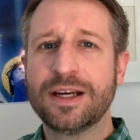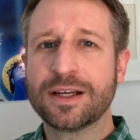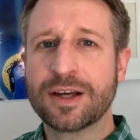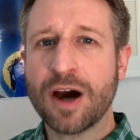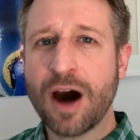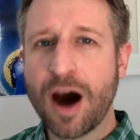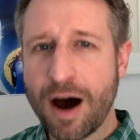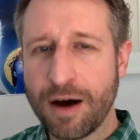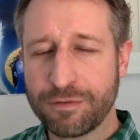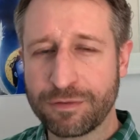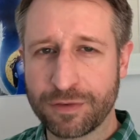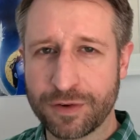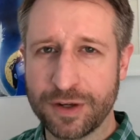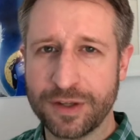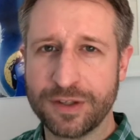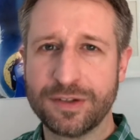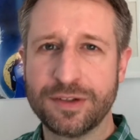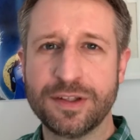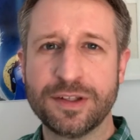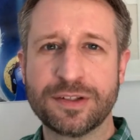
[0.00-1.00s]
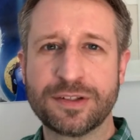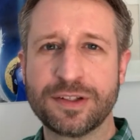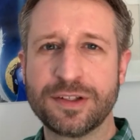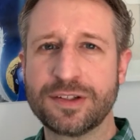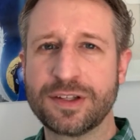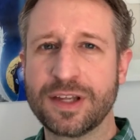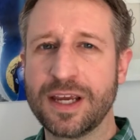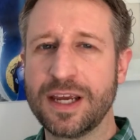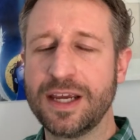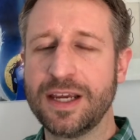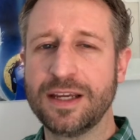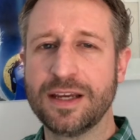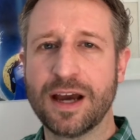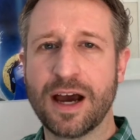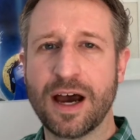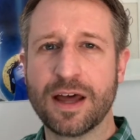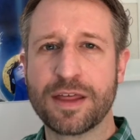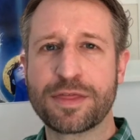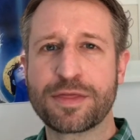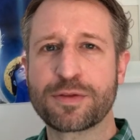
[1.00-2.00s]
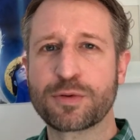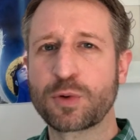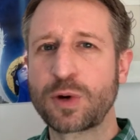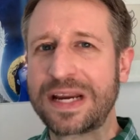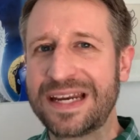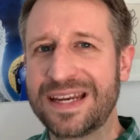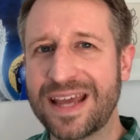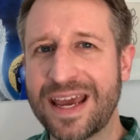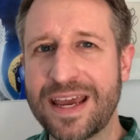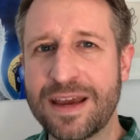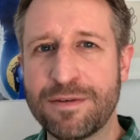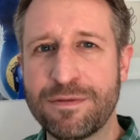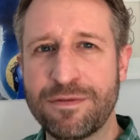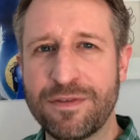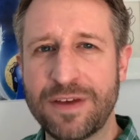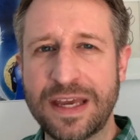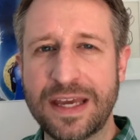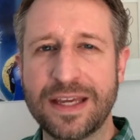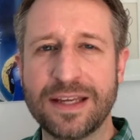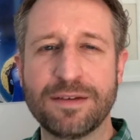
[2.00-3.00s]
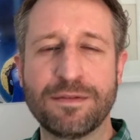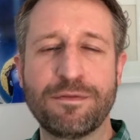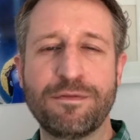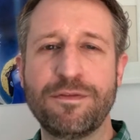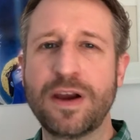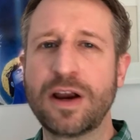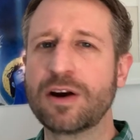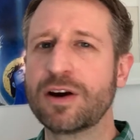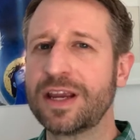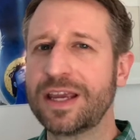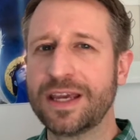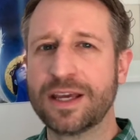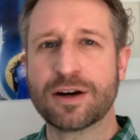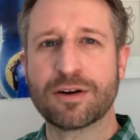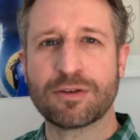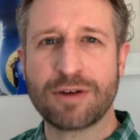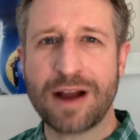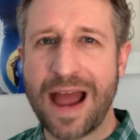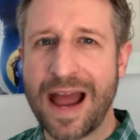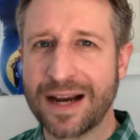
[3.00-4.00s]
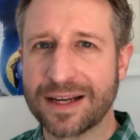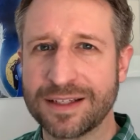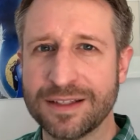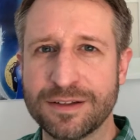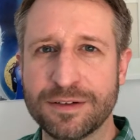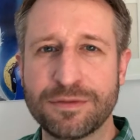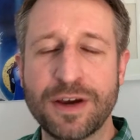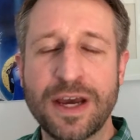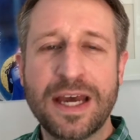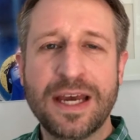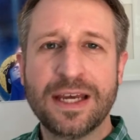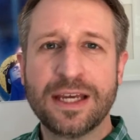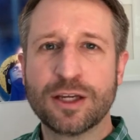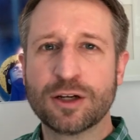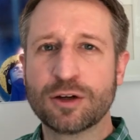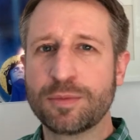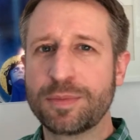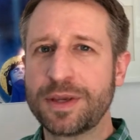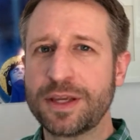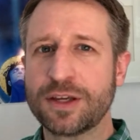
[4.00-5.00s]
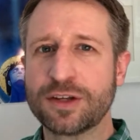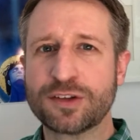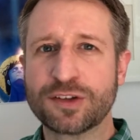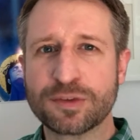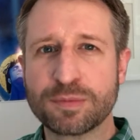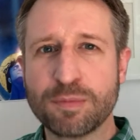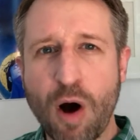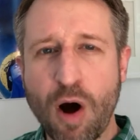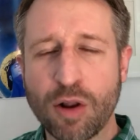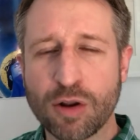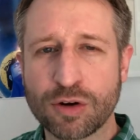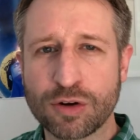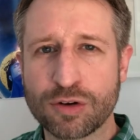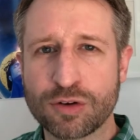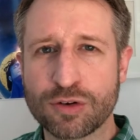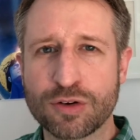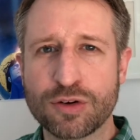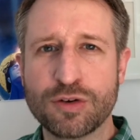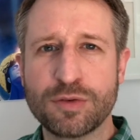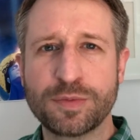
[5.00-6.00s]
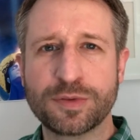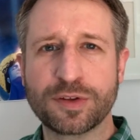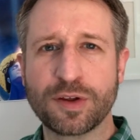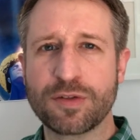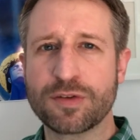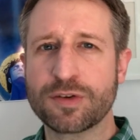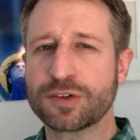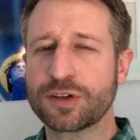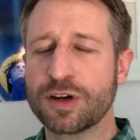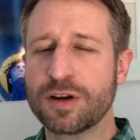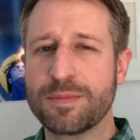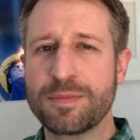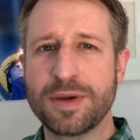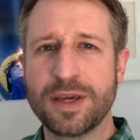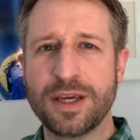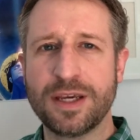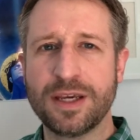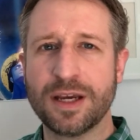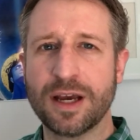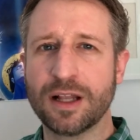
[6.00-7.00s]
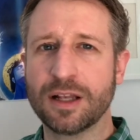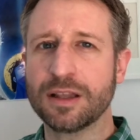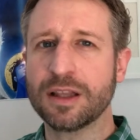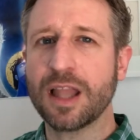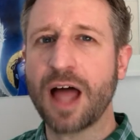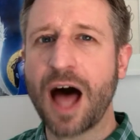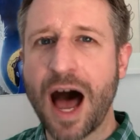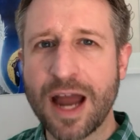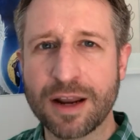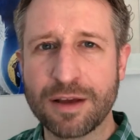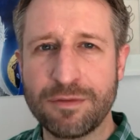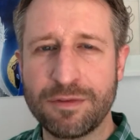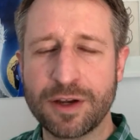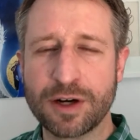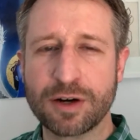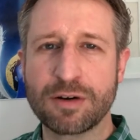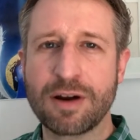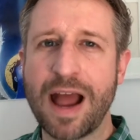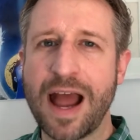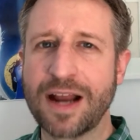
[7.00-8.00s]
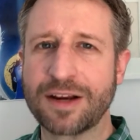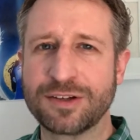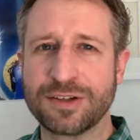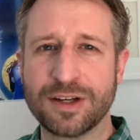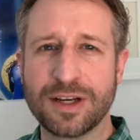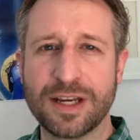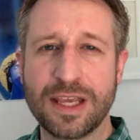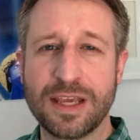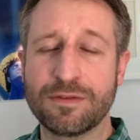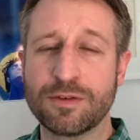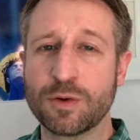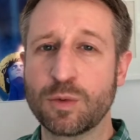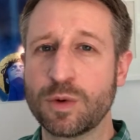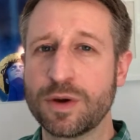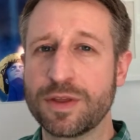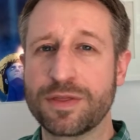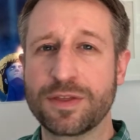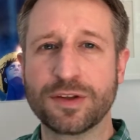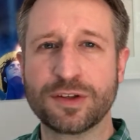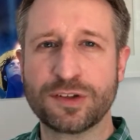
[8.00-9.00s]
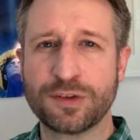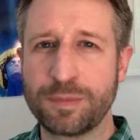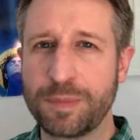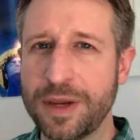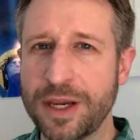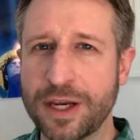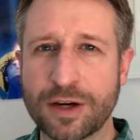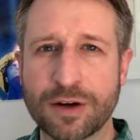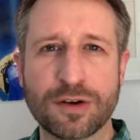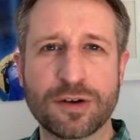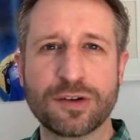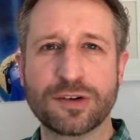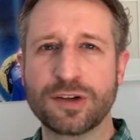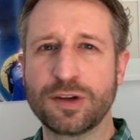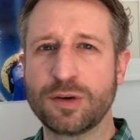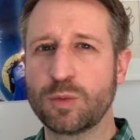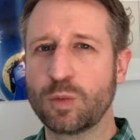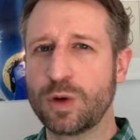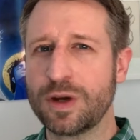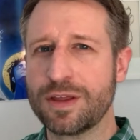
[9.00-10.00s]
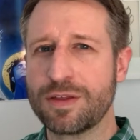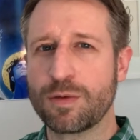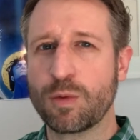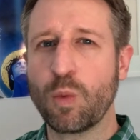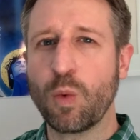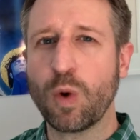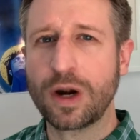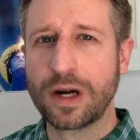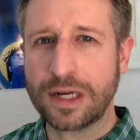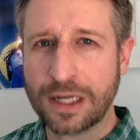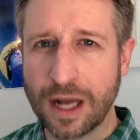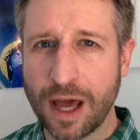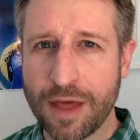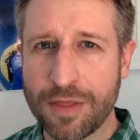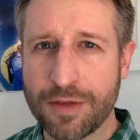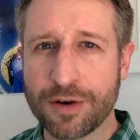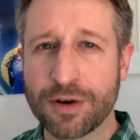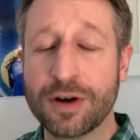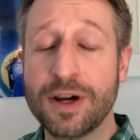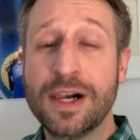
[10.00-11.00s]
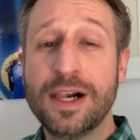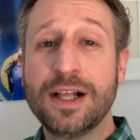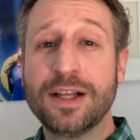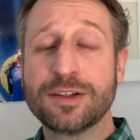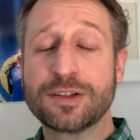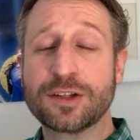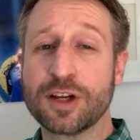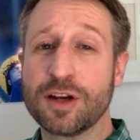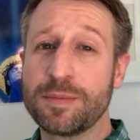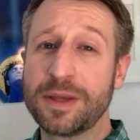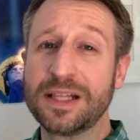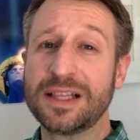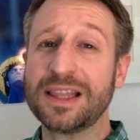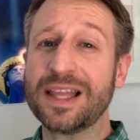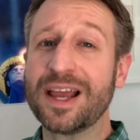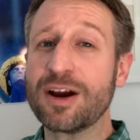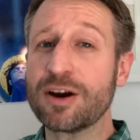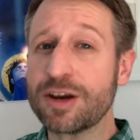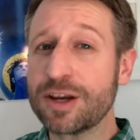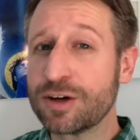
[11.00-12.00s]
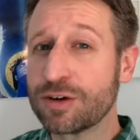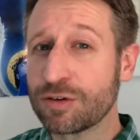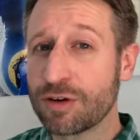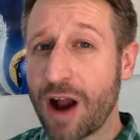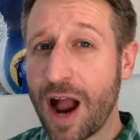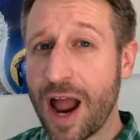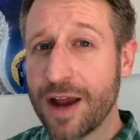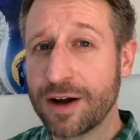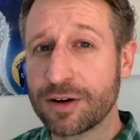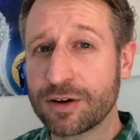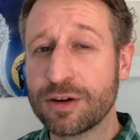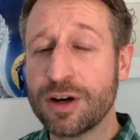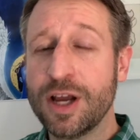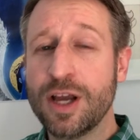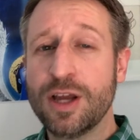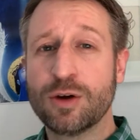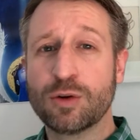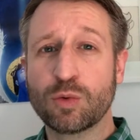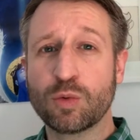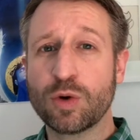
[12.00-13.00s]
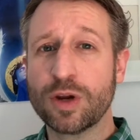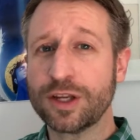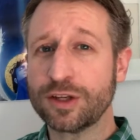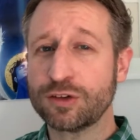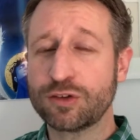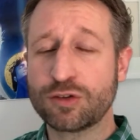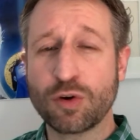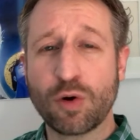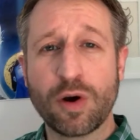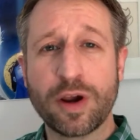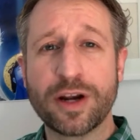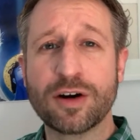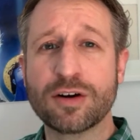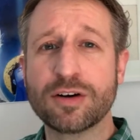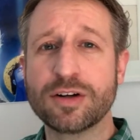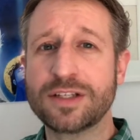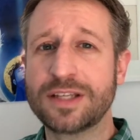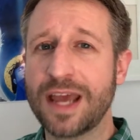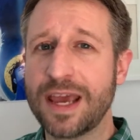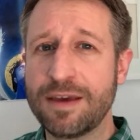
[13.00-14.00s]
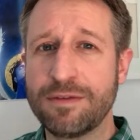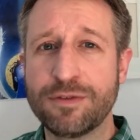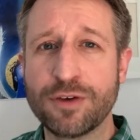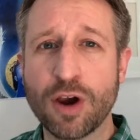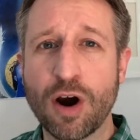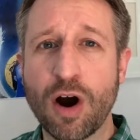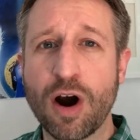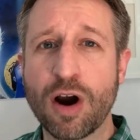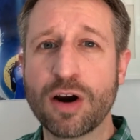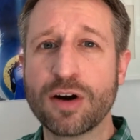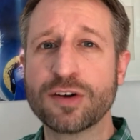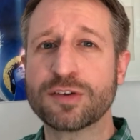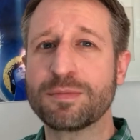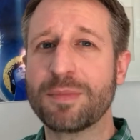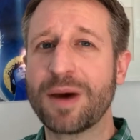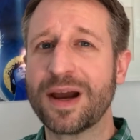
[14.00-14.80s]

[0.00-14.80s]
conference. This is a, a three-day event, very interactive. It'll be a smaller group, so there's going to be a lot of interaction even with the speakers and with one another. It's going to be Larry Kreider, Rick Joyner, Dave Yarnes,